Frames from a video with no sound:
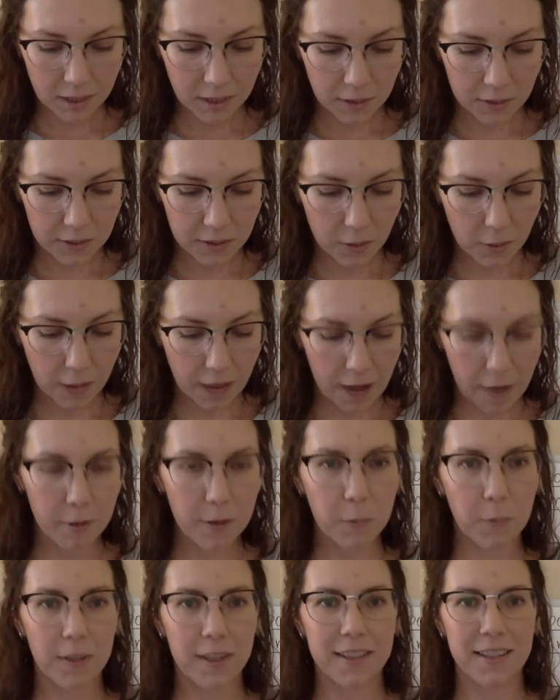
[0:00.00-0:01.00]
So how
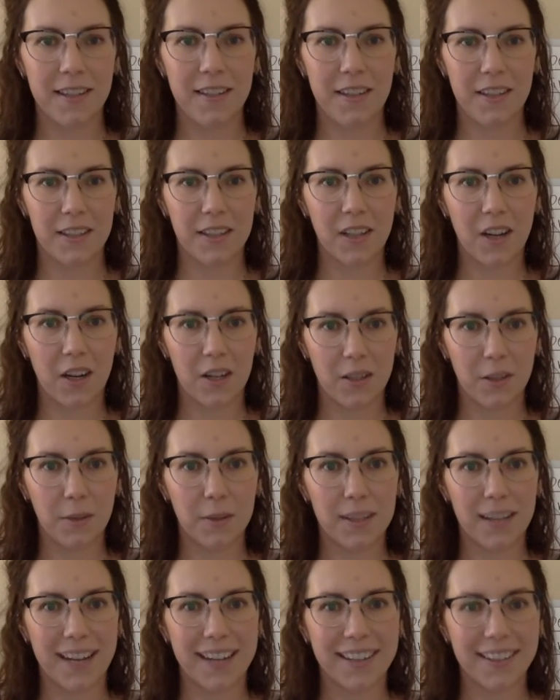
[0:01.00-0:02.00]
it works in this
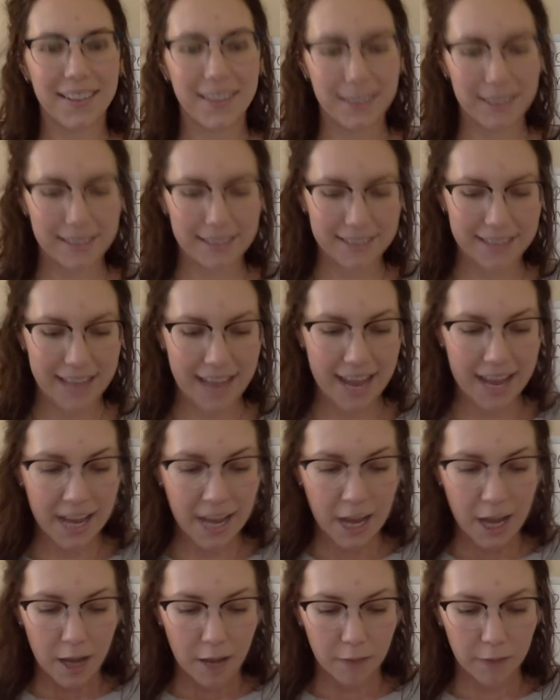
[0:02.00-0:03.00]
Carnot cycle is that,
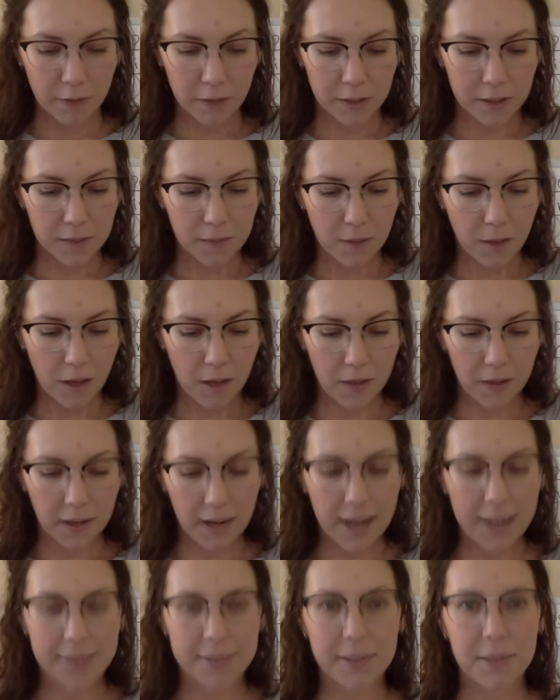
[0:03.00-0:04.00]
first of all, there
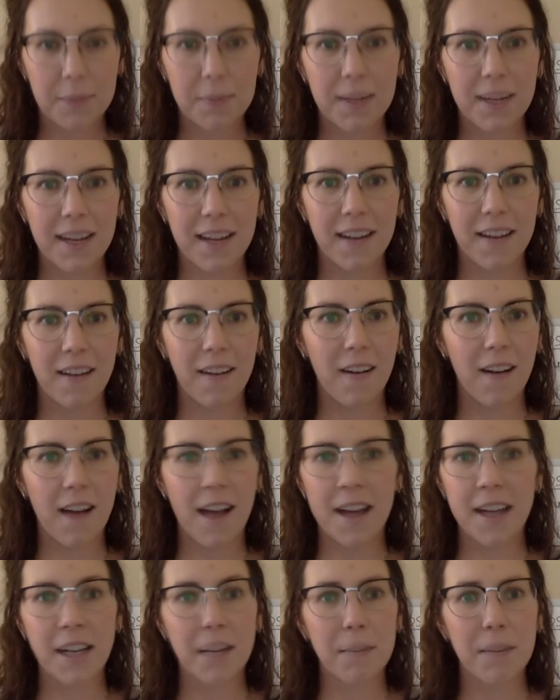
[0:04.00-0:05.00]
has to be
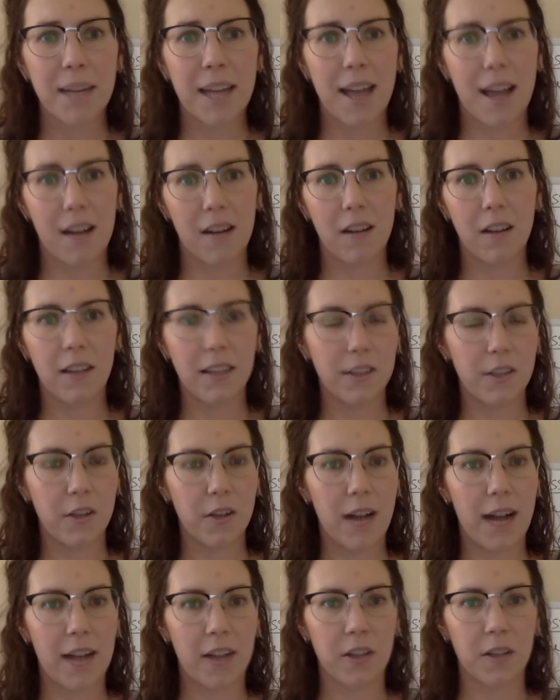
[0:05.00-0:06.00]
any mechanical
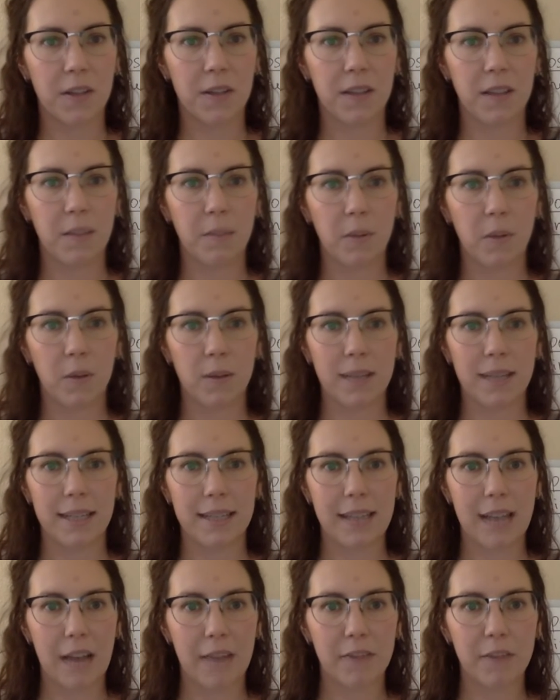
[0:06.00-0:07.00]
interactions in the process
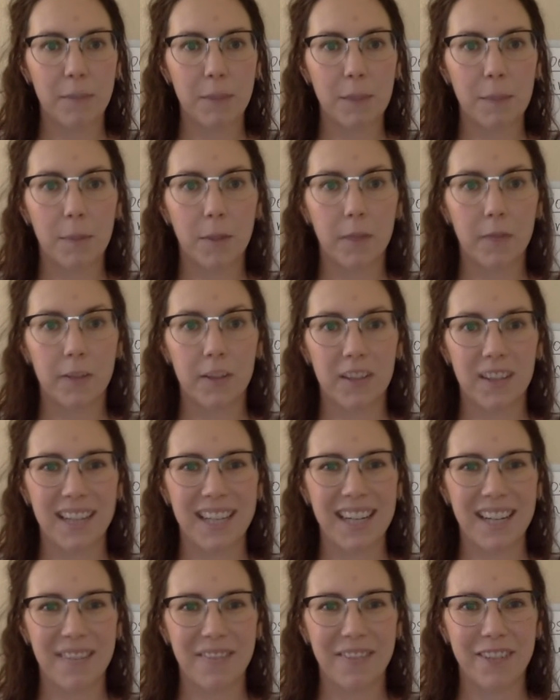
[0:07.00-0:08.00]
have to be
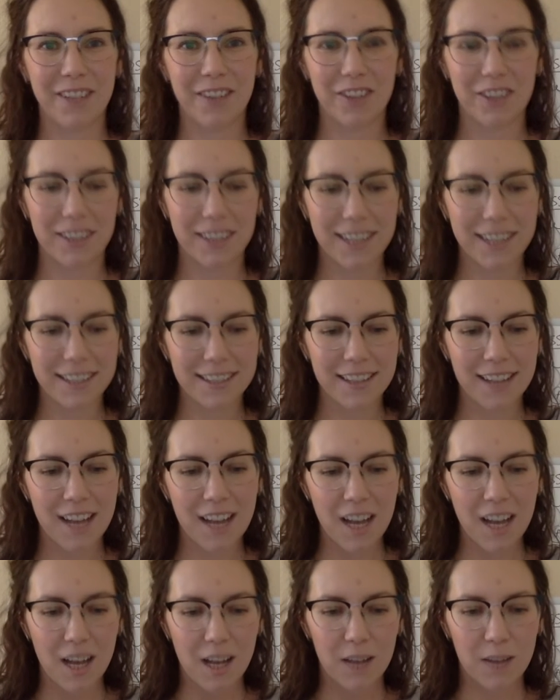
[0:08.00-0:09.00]
perfectly frictionless
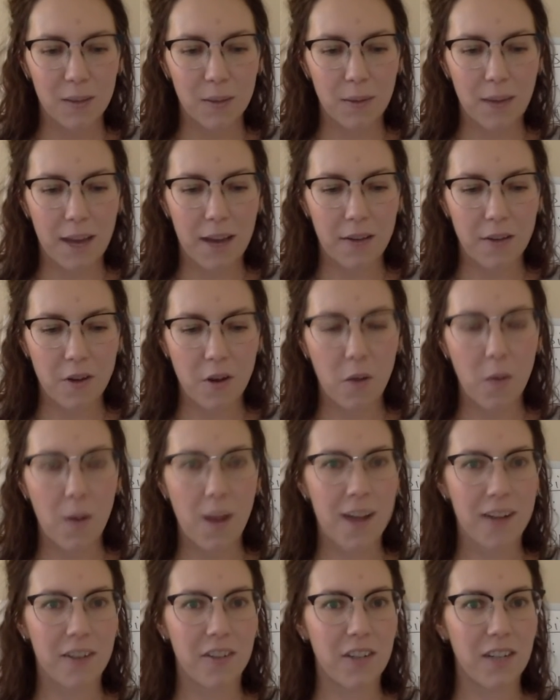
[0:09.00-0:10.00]
so that no
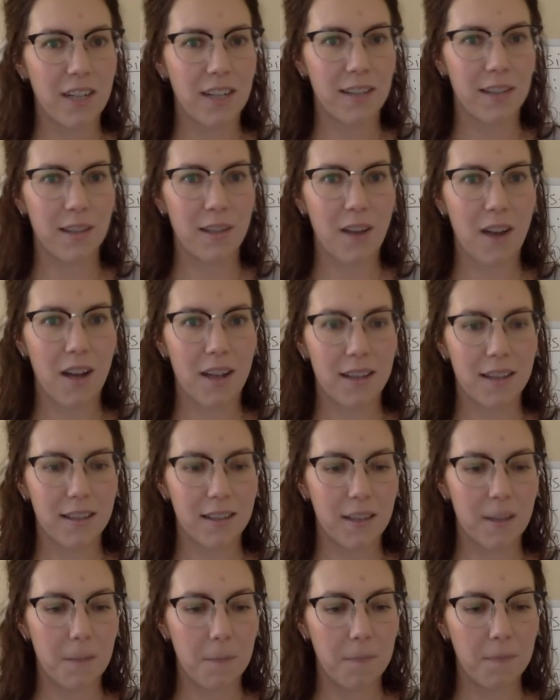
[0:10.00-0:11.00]
energy is lost.
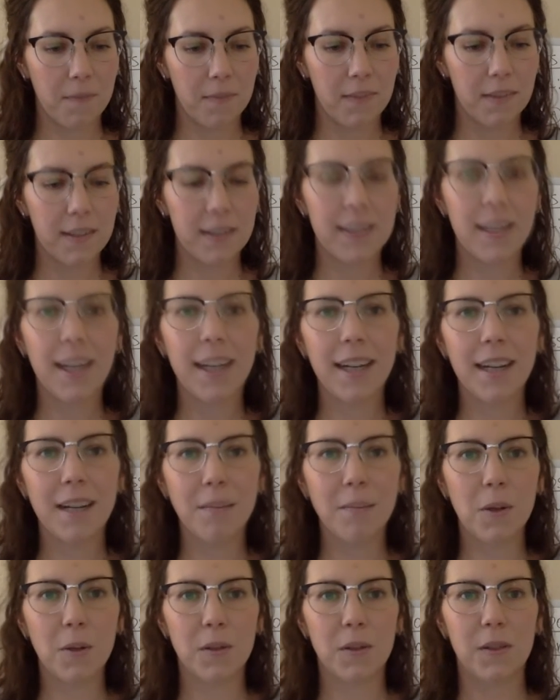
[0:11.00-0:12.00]
The second
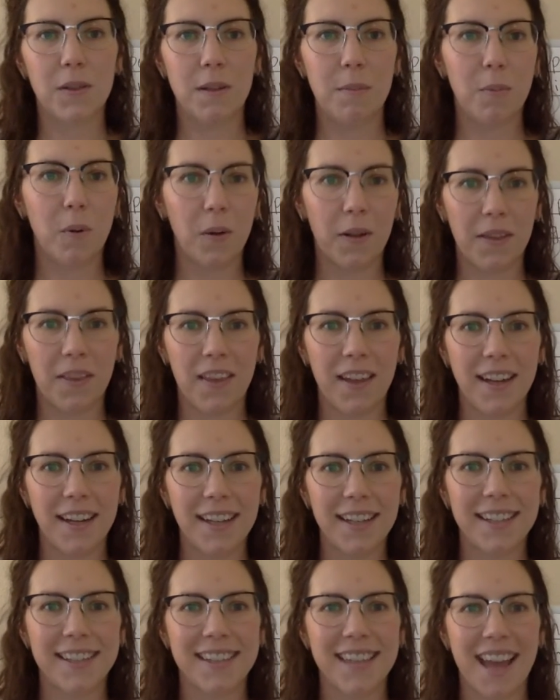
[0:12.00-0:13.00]
most important thing
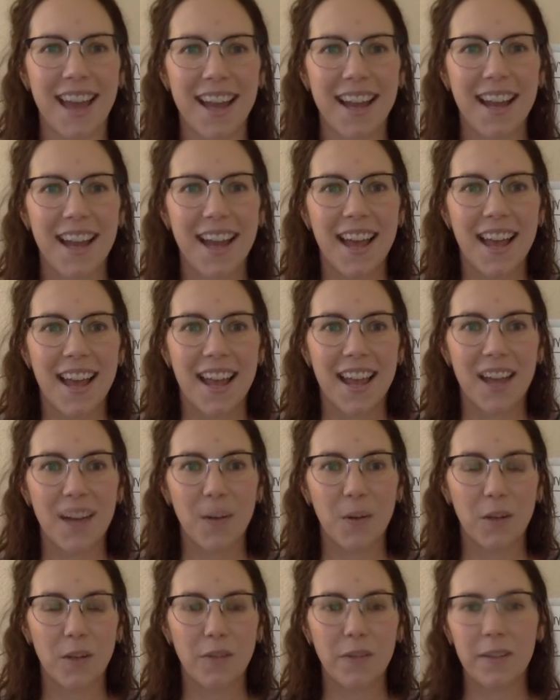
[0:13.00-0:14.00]
is that in
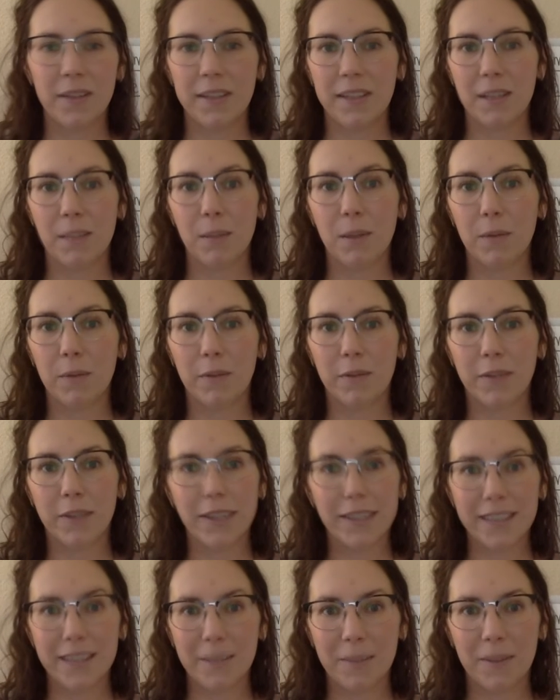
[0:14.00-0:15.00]
order for this to be
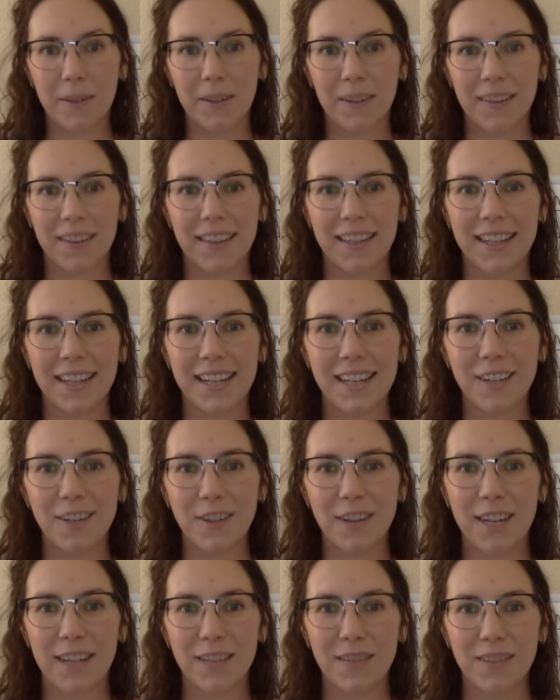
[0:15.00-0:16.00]
reversible, the heat
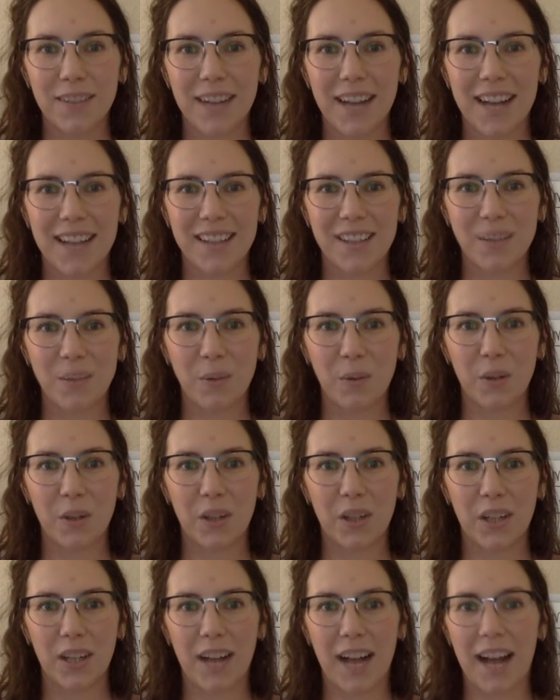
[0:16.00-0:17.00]
transfer has to
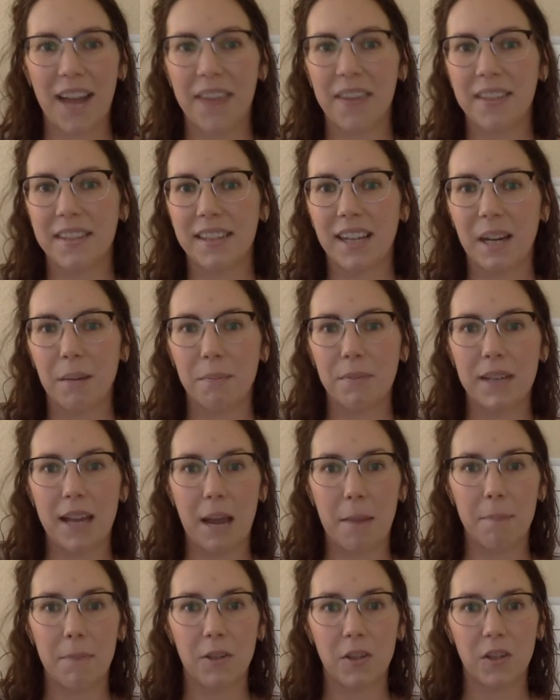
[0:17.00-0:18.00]
occur at the same
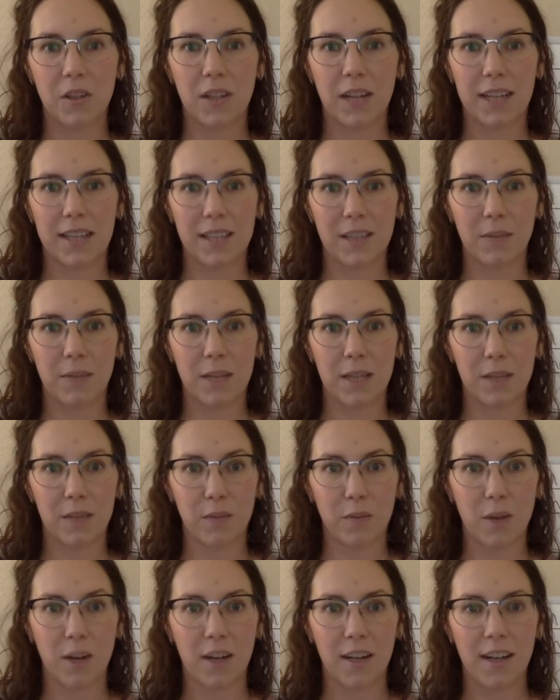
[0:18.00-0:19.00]
temperature as the
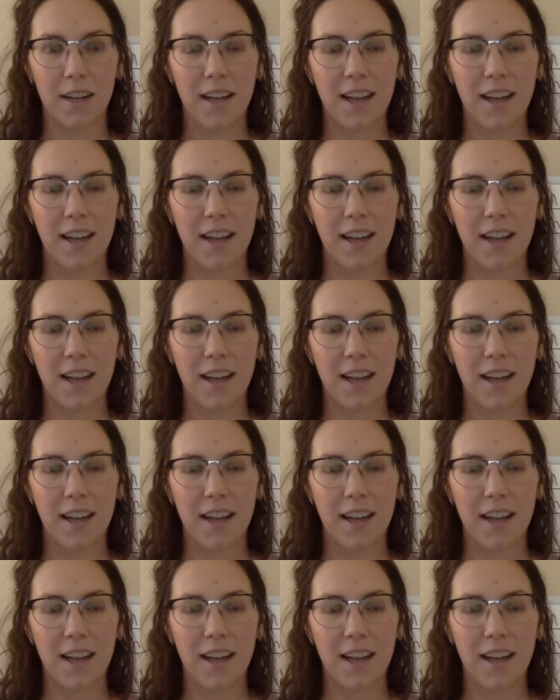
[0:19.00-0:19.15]
reservoir.